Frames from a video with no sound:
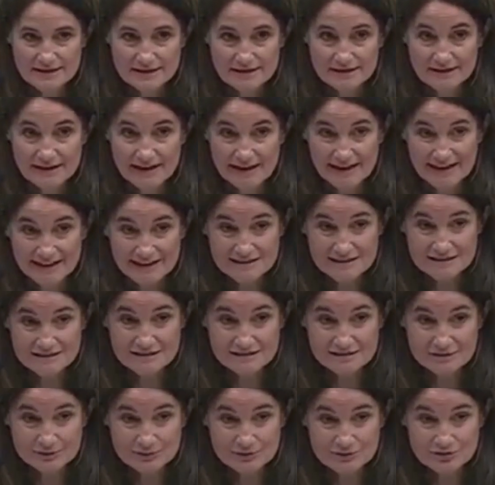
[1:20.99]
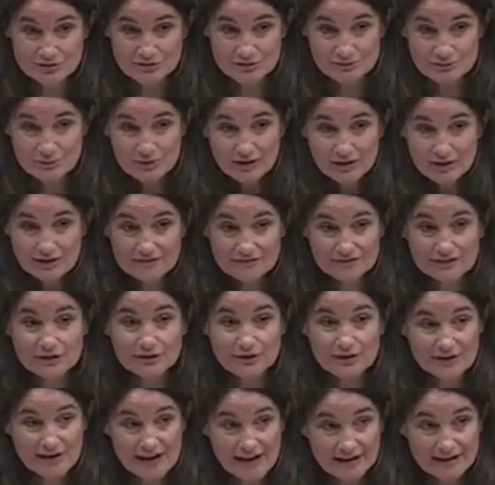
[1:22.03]
and to
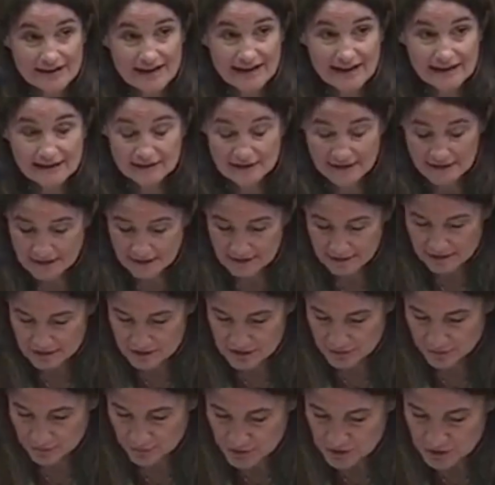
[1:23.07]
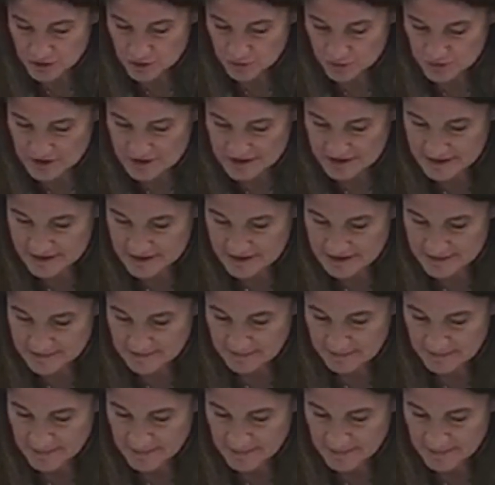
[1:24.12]
figure out how to allocate its resources.